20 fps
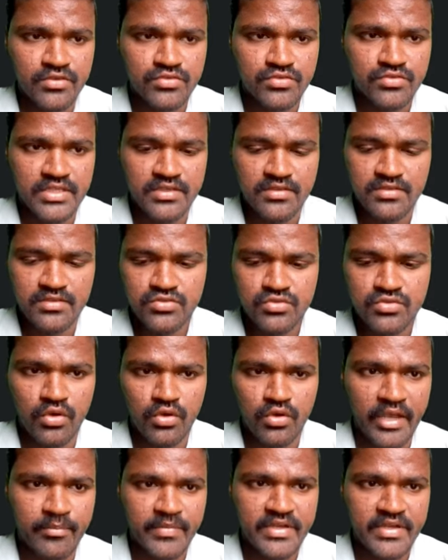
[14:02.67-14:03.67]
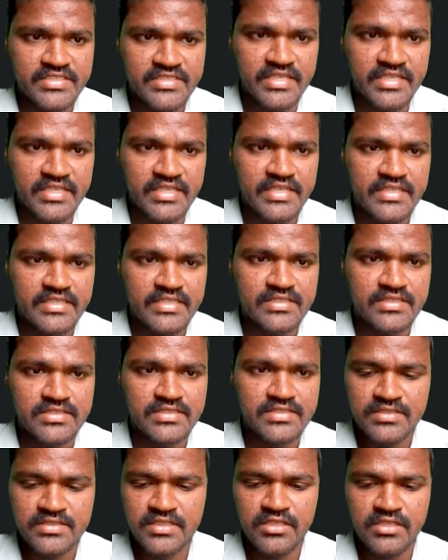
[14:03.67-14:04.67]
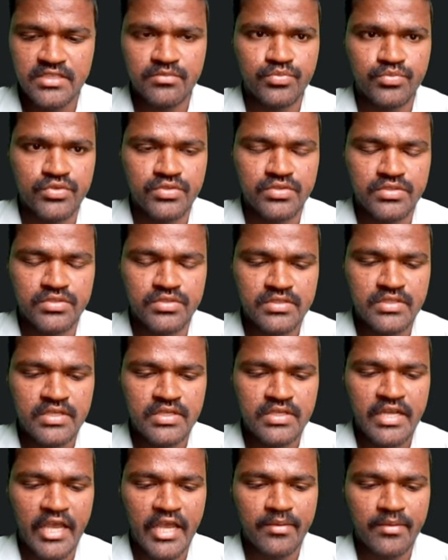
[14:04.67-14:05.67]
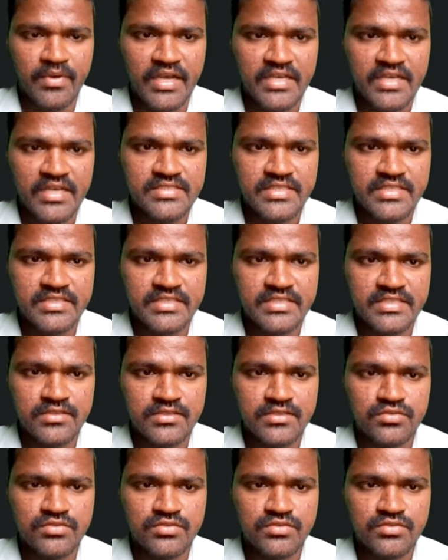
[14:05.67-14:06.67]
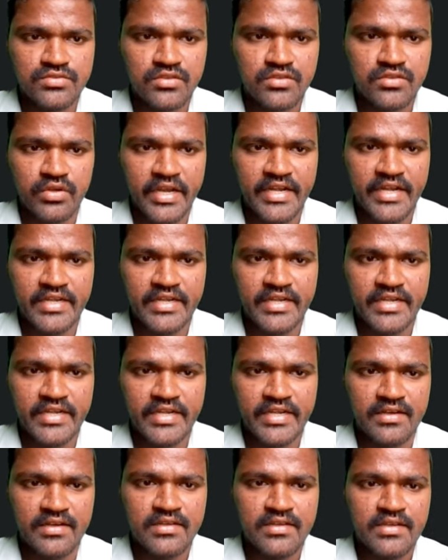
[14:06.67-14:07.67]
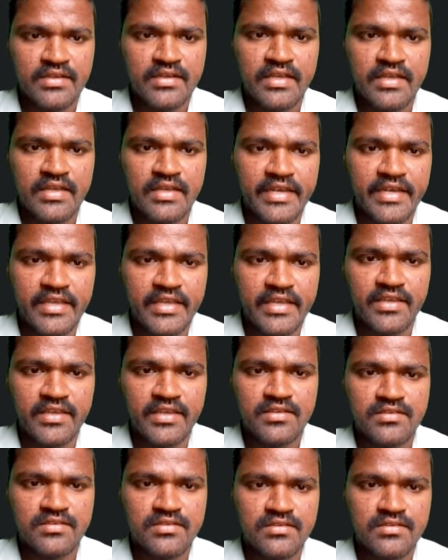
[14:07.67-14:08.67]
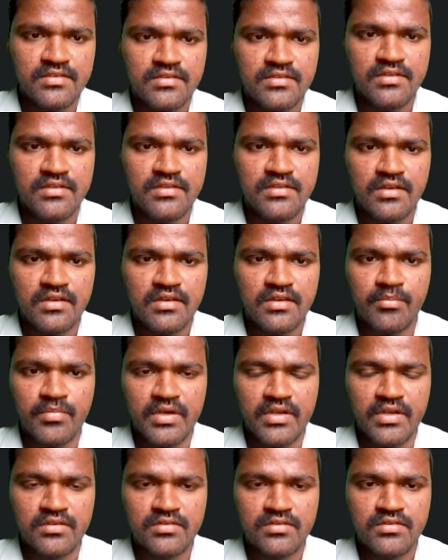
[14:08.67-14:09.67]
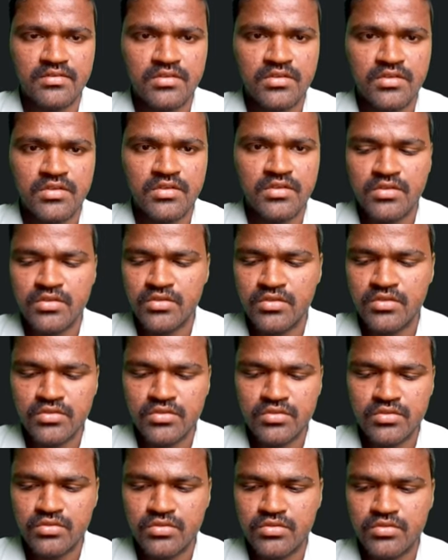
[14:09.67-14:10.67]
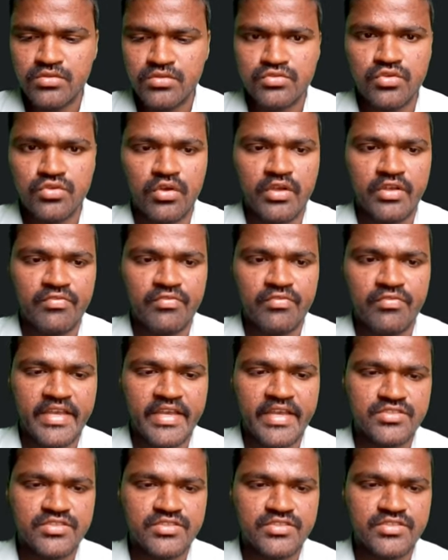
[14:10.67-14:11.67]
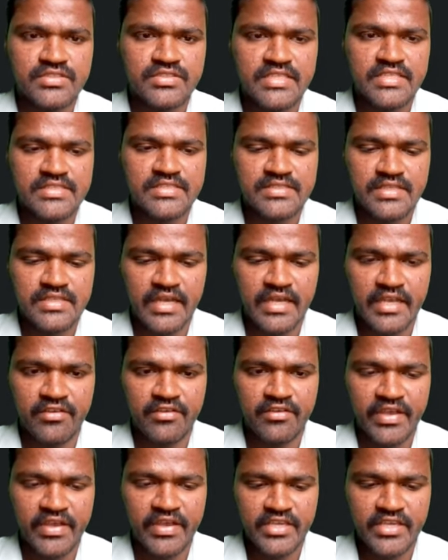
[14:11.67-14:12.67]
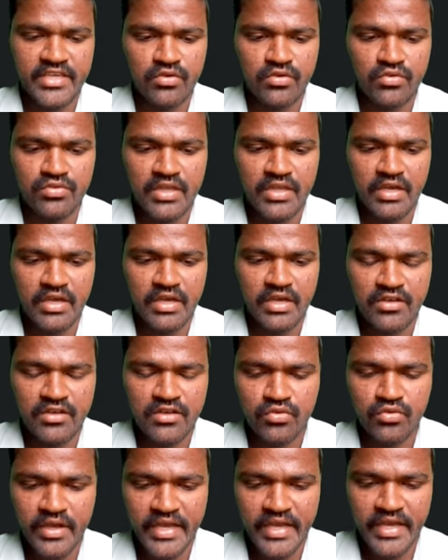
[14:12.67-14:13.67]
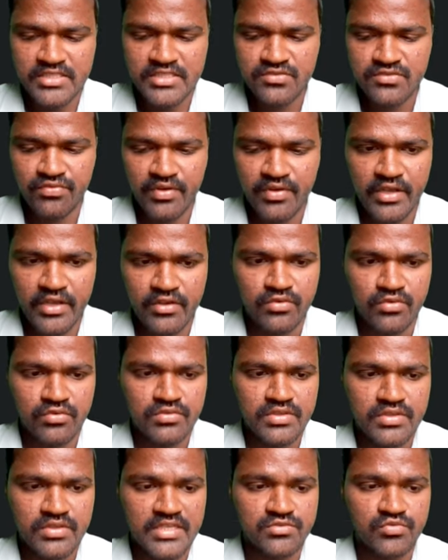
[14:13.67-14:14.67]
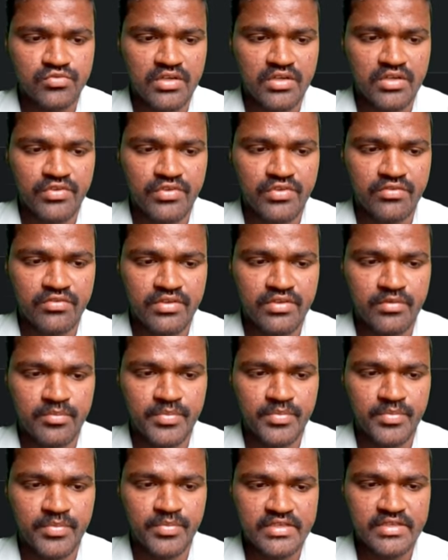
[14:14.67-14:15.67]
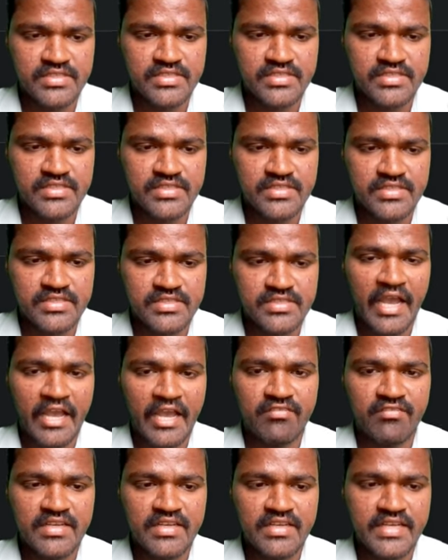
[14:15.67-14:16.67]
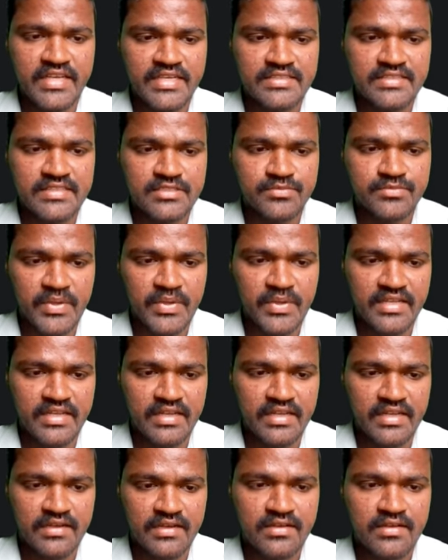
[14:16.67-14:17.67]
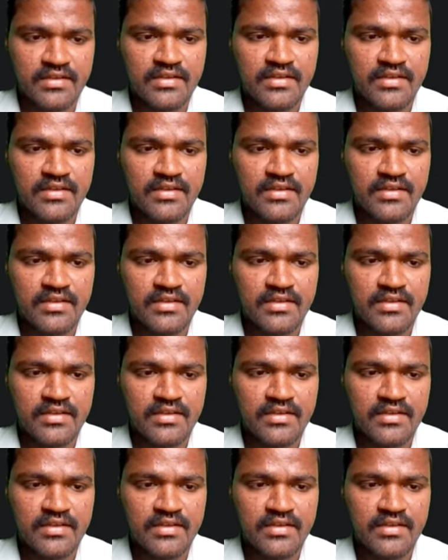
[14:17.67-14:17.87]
the. So I am mentioning int, but I am asking user to enter any number. So if I execute this, if I give the value as 5, that is what we have given previously, I will get this particular